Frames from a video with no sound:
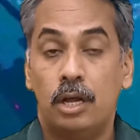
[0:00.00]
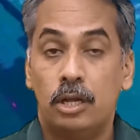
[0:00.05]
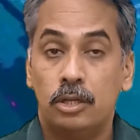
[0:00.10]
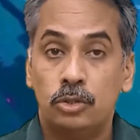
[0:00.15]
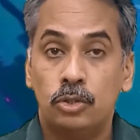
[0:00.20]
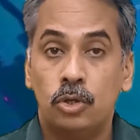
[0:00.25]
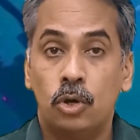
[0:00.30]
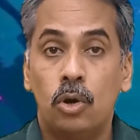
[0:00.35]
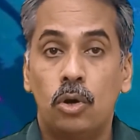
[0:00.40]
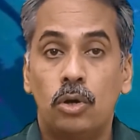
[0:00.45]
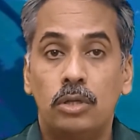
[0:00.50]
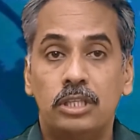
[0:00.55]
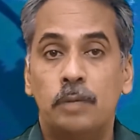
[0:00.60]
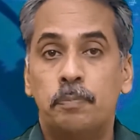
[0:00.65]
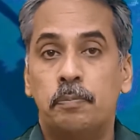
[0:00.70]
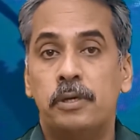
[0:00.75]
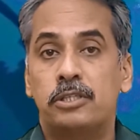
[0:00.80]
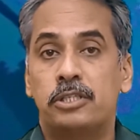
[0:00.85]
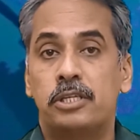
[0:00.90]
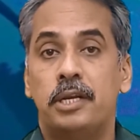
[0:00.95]
Though the
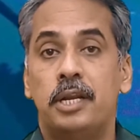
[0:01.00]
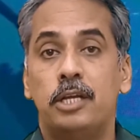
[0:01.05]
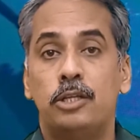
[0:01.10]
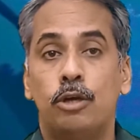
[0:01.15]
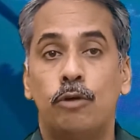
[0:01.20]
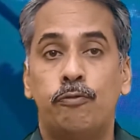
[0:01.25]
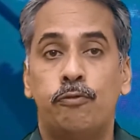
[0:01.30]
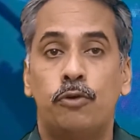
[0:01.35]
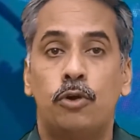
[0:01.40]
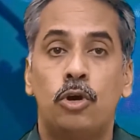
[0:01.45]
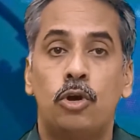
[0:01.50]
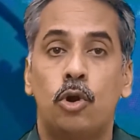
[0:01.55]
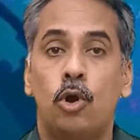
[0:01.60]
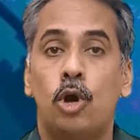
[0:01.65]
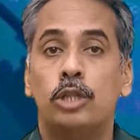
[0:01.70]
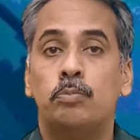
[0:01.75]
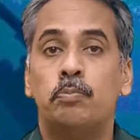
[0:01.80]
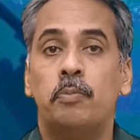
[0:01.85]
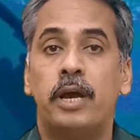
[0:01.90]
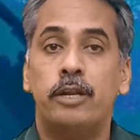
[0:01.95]
percentage of
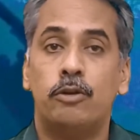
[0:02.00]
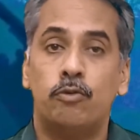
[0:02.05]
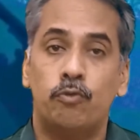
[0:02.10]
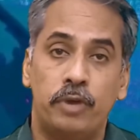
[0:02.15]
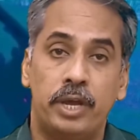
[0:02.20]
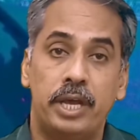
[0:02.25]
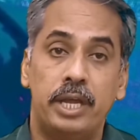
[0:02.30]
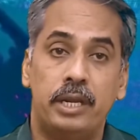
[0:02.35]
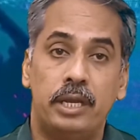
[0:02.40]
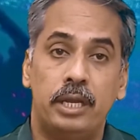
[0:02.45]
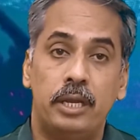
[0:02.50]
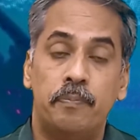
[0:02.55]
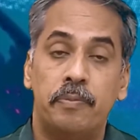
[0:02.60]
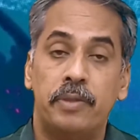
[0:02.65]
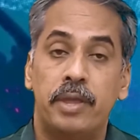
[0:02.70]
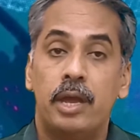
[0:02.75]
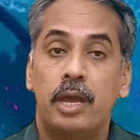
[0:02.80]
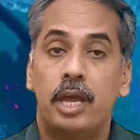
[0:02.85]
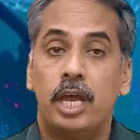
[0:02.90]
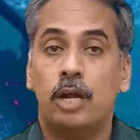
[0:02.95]
growth might
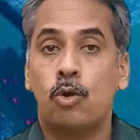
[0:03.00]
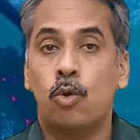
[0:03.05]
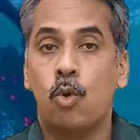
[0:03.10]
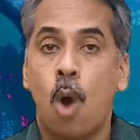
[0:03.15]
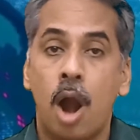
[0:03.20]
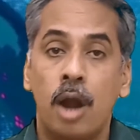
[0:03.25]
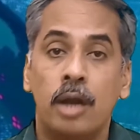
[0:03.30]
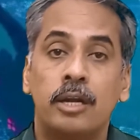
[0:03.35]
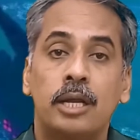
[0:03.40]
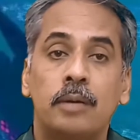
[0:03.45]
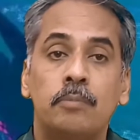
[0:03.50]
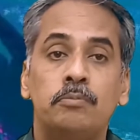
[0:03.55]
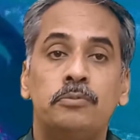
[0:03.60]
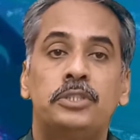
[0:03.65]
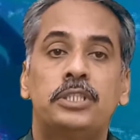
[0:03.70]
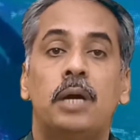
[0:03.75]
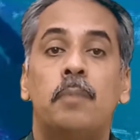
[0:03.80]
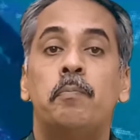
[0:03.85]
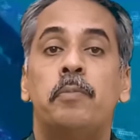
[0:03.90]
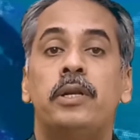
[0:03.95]
vary, a quantum
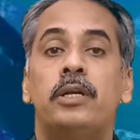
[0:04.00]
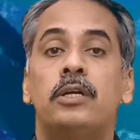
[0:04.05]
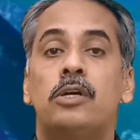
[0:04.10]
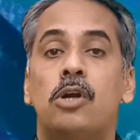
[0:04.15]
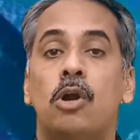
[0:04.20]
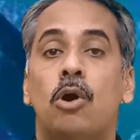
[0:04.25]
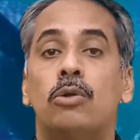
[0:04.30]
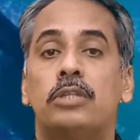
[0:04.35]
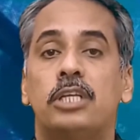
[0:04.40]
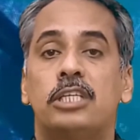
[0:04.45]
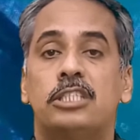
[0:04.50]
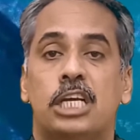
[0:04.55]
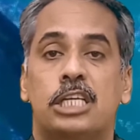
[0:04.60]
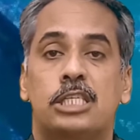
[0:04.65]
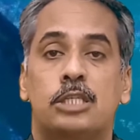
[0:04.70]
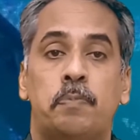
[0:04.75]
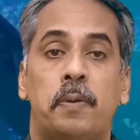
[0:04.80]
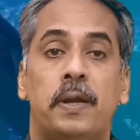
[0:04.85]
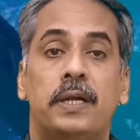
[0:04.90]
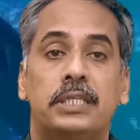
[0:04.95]
jump in growth is
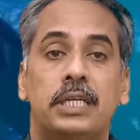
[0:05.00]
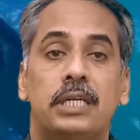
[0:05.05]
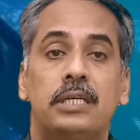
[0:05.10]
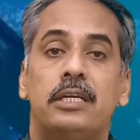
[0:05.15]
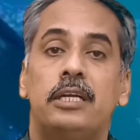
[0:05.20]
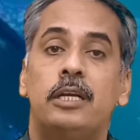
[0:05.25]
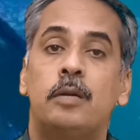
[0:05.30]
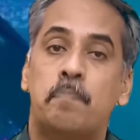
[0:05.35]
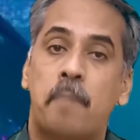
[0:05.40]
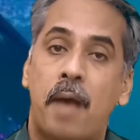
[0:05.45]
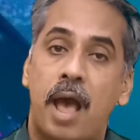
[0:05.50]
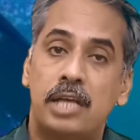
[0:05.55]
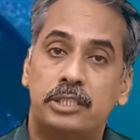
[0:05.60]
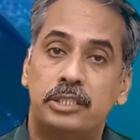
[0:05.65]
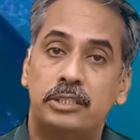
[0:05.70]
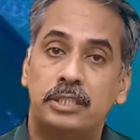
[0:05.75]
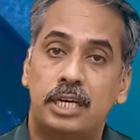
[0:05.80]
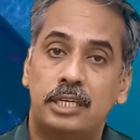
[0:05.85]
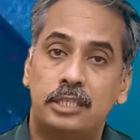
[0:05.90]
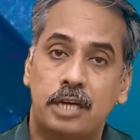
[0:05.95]
expected in
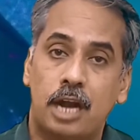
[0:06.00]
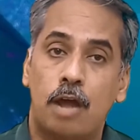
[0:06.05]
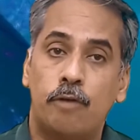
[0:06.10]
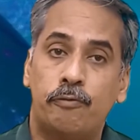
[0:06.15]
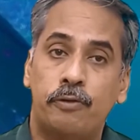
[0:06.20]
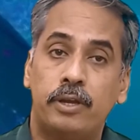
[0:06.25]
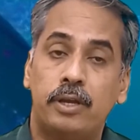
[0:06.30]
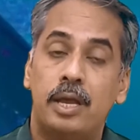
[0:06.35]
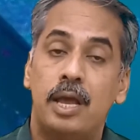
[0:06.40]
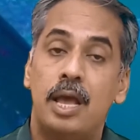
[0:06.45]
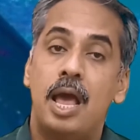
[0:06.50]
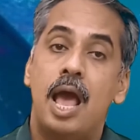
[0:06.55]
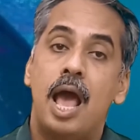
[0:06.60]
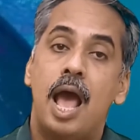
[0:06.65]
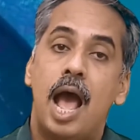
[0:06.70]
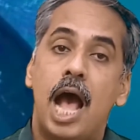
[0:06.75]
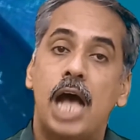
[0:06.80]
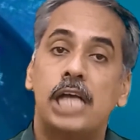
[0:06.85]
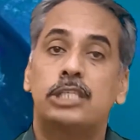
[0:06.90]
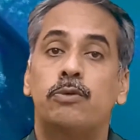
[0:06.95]
passenger traffic
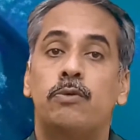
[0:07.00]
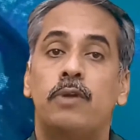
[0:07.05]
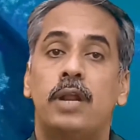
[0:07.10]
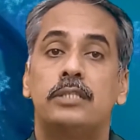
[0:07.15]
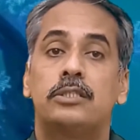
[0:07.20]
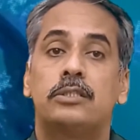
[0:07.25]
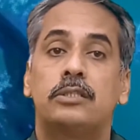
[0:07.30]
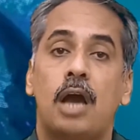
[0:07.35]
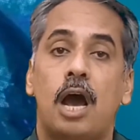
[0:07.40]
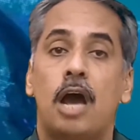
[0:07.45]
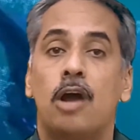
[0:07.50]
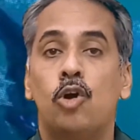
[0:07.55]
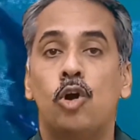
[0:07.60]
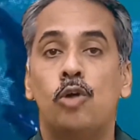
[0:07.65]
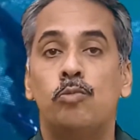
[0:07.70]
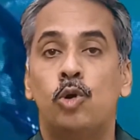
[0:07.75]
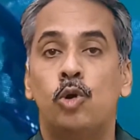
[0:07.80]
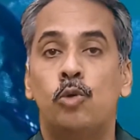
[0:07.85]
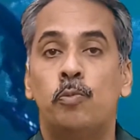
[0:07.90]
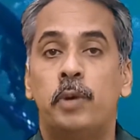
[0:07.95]
as well as cargo
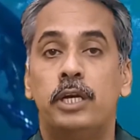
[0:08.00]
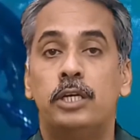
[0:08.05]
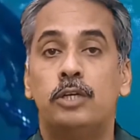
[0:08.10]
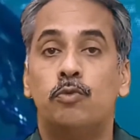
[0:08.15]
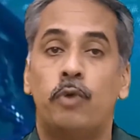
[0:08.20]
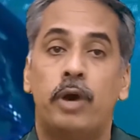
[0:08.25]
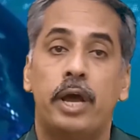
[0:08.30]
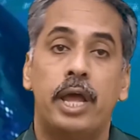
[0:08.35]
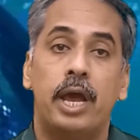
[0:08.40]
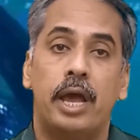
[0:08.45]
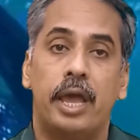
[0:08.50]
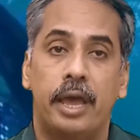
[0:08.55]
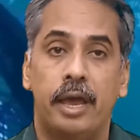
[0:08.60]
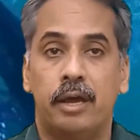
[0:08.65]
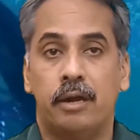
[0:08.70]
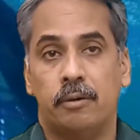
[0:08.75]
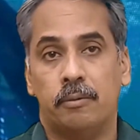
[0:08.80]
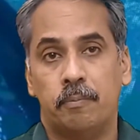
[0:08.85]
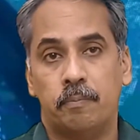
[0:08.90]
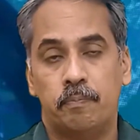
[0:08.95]
movement via
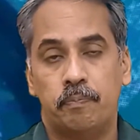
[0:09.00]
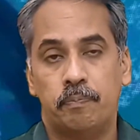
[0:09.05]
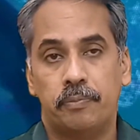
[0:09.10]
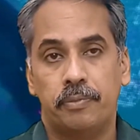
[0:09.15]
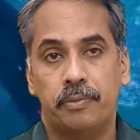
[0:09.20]
air.